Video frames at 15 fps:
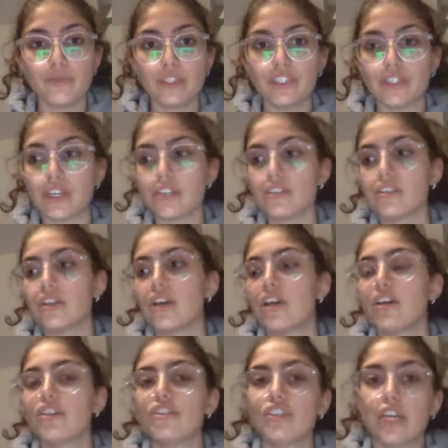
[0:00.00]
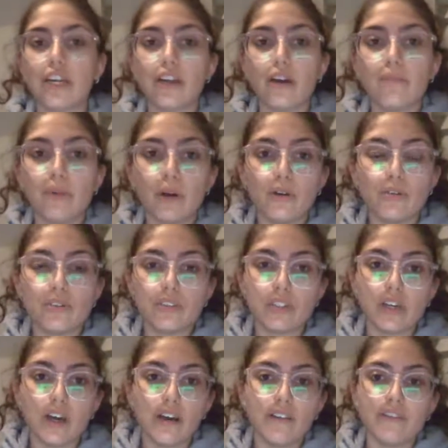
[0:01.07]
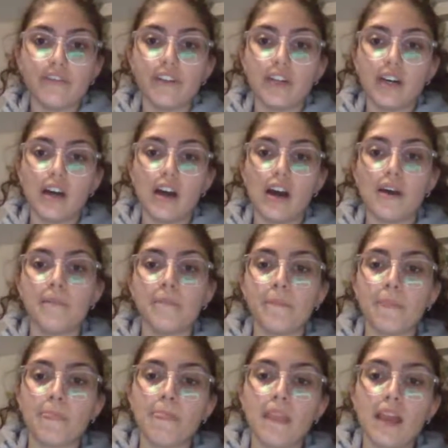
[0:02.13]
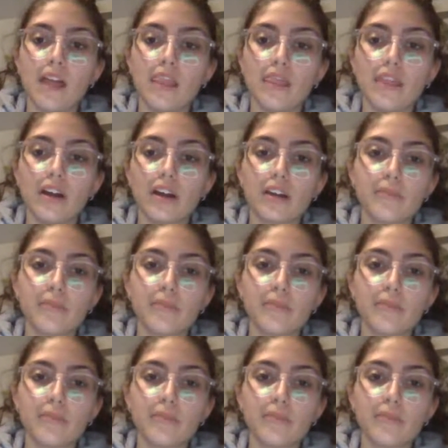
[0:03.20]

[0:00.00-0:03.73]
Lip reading: We just shared a post of the